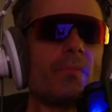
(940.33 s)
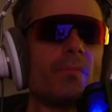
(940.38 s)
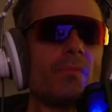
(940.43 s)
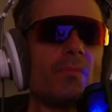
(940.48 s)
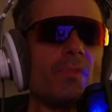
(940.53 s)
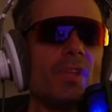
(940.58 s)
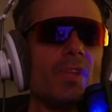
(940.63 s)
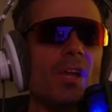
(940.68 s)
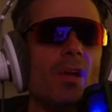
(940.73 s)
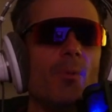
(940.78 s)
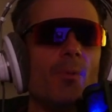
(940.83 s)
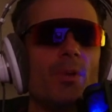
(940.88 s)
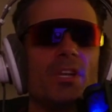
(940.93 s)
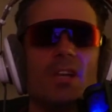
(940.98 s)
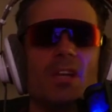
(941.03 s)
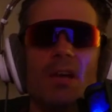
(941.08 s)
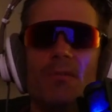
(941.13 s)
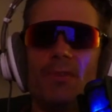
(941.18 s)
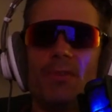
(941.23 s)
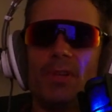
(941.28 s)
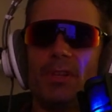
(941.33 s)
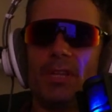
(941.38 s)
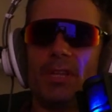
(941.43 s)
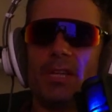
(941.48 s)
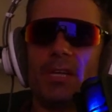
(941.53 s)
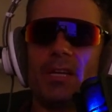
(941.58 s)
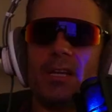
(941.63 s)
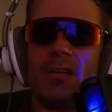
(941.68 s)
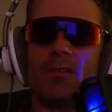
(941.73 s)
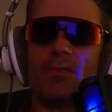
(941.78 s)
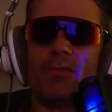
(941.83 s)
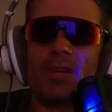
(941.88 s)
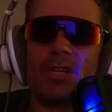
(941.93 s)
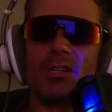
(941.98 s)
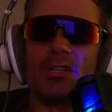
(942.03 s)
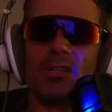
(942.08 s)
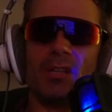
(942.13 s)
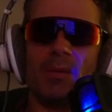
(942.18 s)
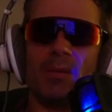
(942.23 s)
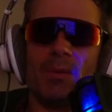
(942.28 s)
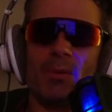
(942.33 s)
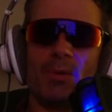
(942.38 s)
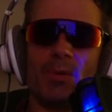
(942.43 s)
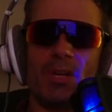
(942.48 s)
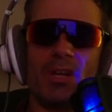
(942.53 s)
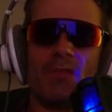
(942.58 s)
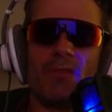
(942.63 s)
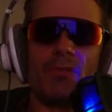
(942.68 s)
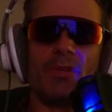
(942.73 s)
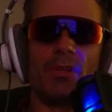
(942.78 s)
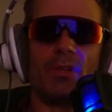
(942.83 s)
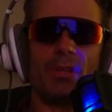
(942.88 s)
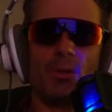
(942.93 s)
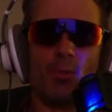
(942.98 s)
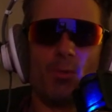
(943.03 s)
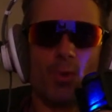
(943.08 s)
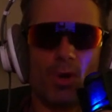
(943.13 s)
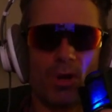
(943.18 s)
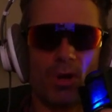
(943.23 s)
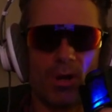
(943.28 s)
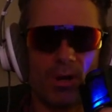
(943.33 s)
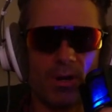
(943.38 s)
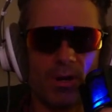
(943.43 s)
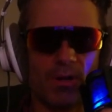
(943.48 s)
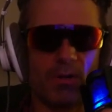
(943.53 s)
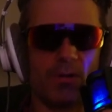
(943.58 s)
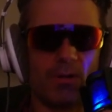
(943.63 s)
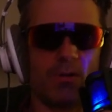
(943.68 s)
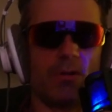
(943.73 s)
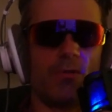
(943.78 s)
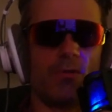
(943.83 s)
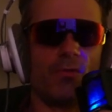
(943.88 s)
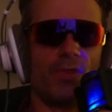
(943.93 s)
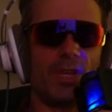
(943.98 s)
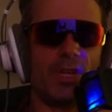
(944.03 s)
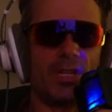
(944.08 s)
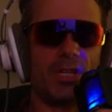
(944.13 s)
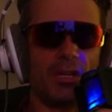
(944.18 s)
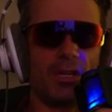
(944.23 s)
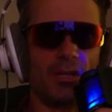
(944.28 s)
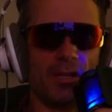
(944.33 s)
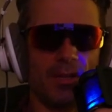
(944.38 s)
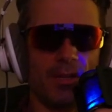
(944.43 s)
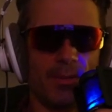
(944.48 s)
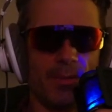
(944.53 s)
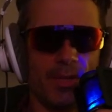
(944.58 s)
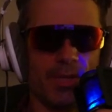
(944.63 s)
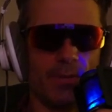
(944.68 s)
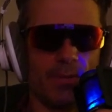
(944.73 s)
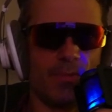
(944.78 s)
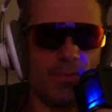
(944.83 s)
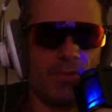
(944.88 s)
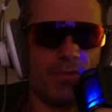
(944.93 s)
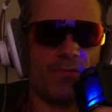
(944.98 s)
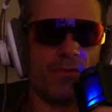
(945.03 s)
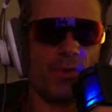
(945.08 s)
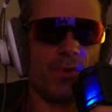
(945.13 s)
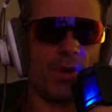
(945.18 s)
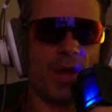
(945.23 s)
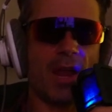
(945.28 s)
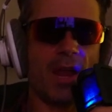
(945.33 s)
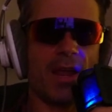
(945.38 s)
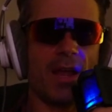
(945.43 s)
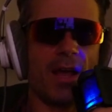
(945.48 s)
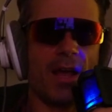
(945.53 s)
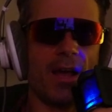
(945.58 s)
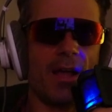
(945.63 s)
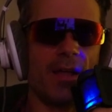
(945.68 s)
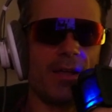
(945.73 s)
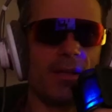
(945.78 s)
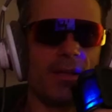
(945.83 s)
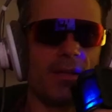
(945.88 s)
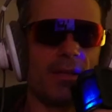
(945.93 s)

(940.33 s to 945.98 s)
And we definitely did reach a limit. We definitely were reaching a limit before AI.